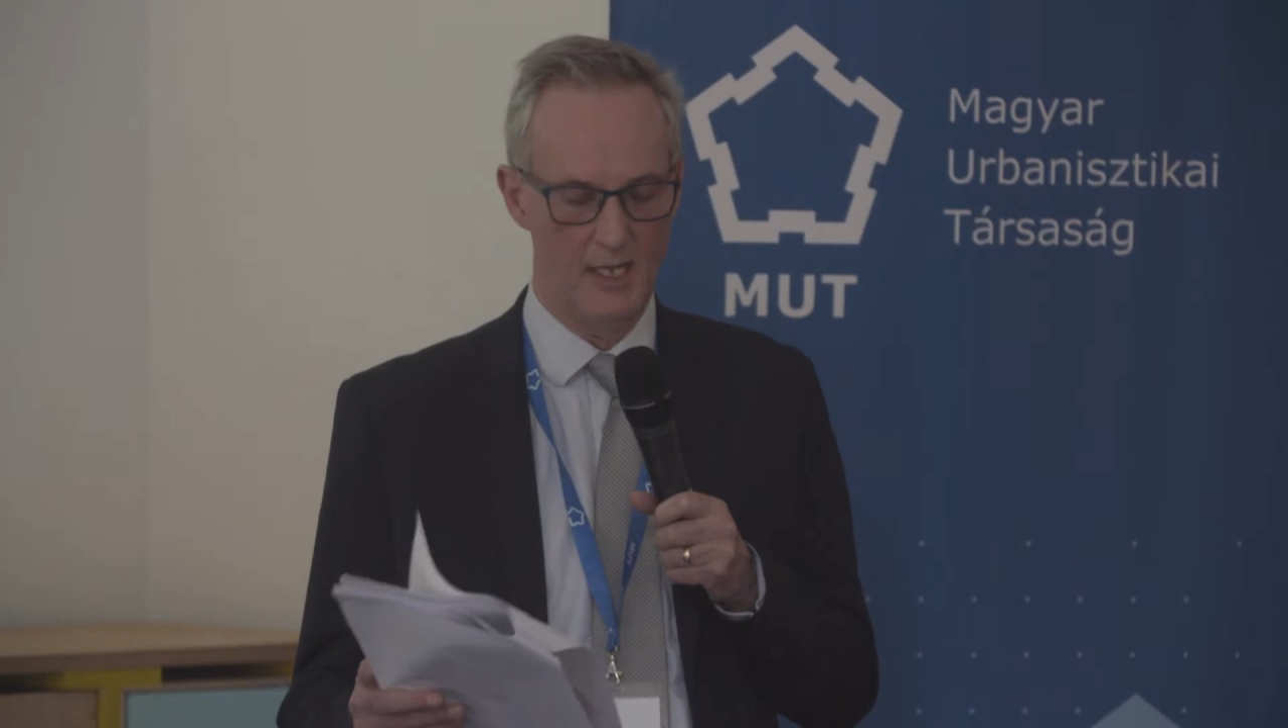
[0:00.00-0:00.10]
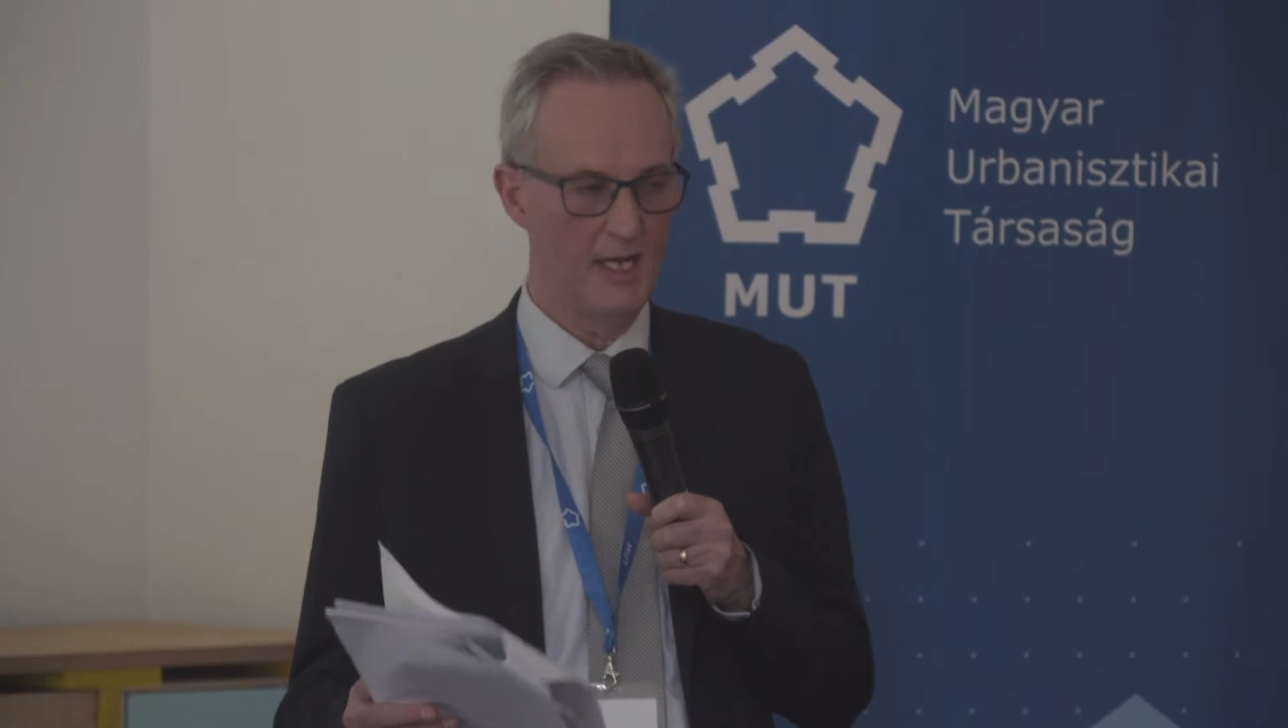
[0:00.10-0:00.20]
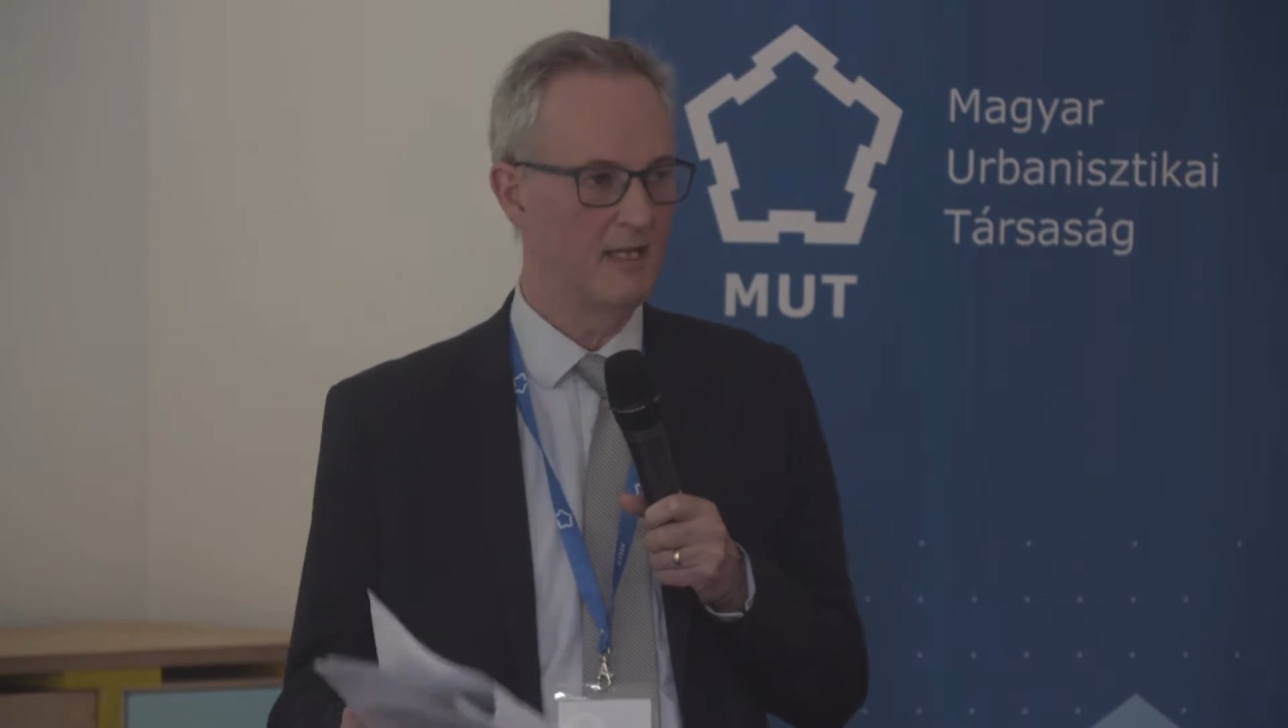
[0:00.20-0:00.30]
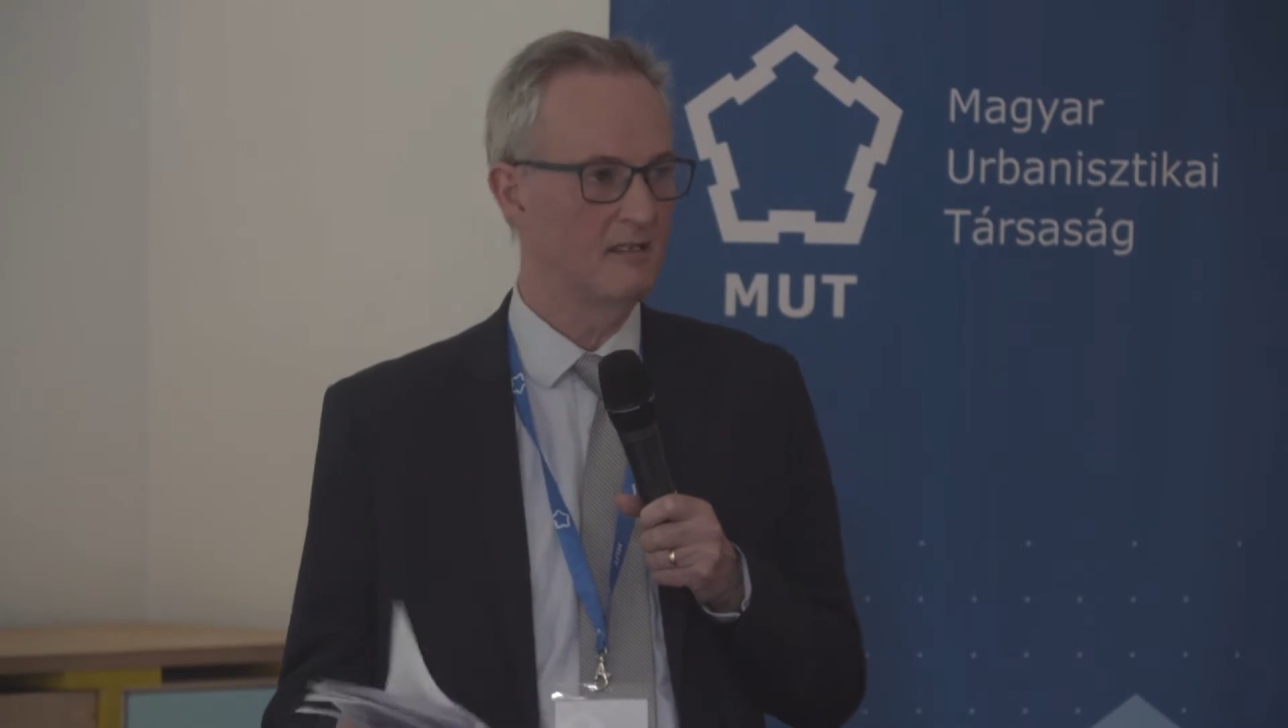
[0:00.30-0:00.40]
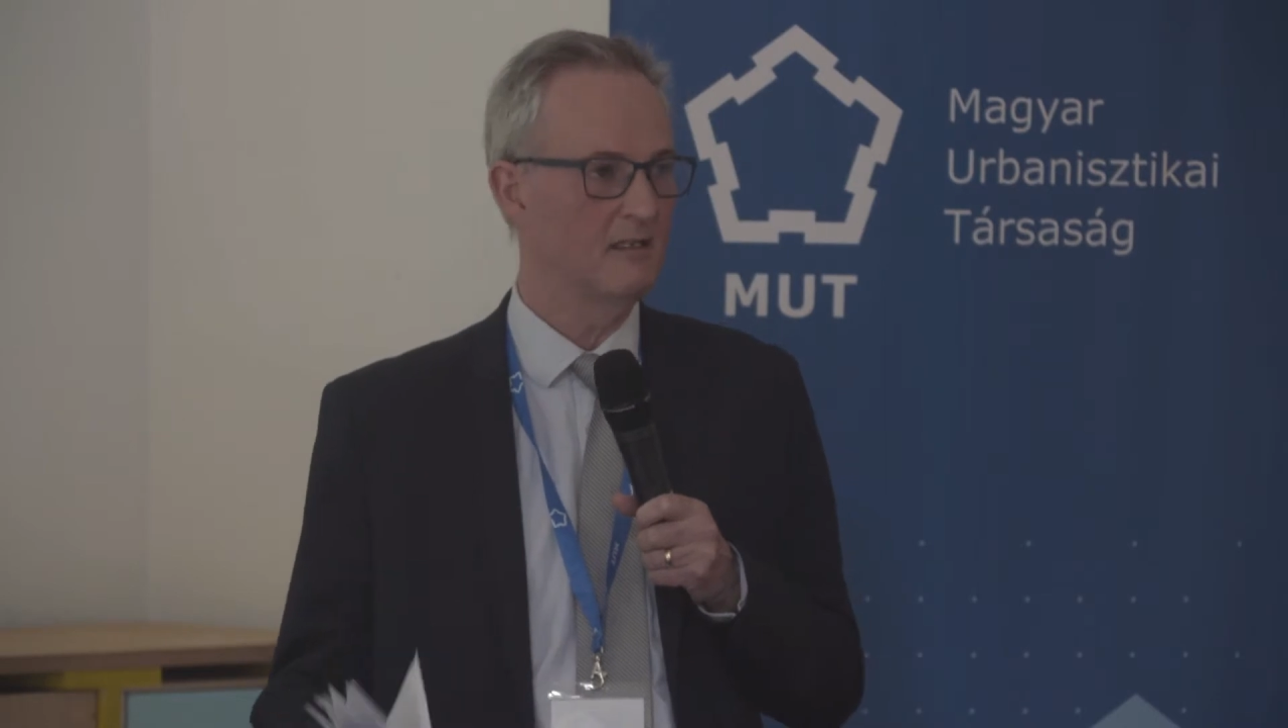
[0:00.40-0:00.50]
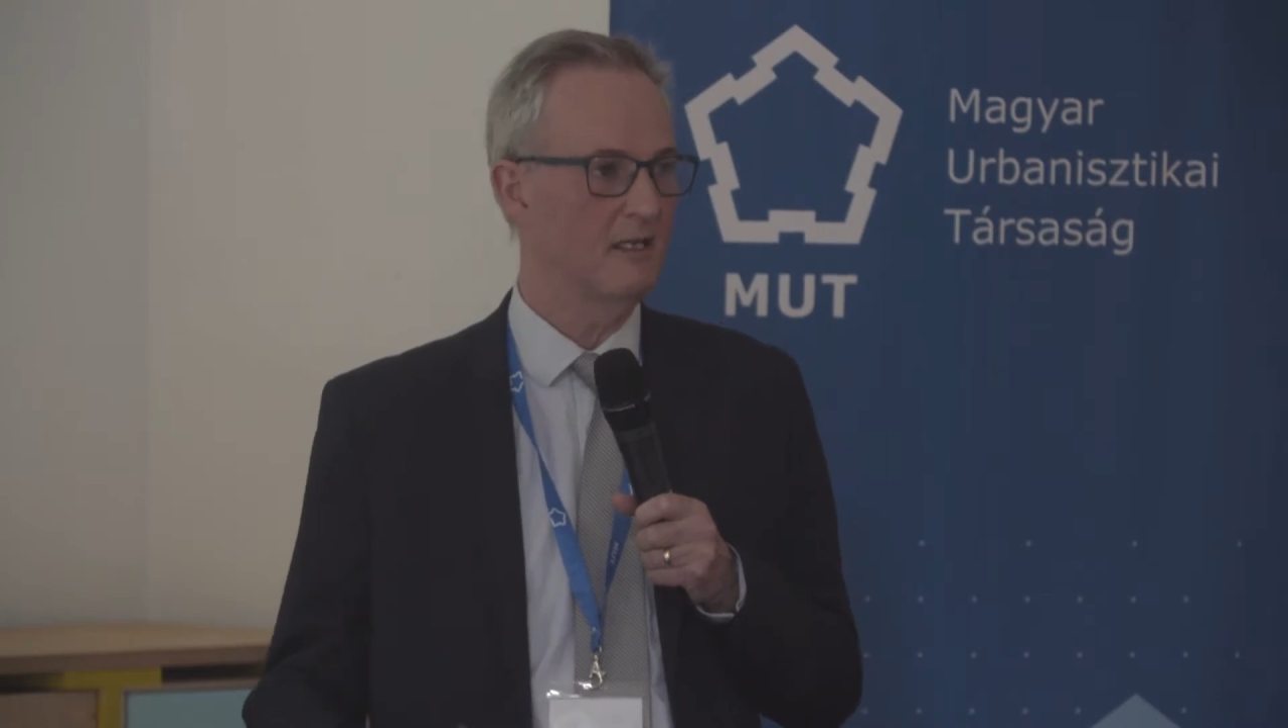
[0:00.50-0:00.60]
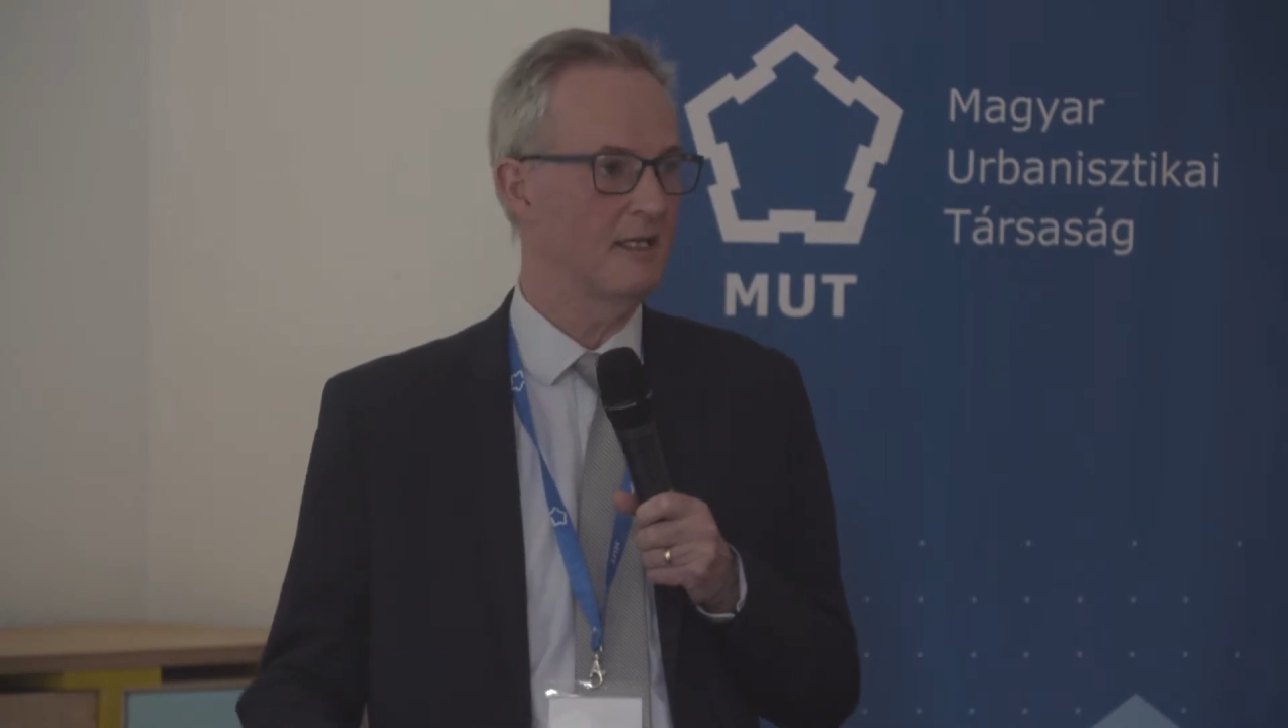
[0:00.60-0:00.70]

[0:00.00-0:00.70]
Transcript: and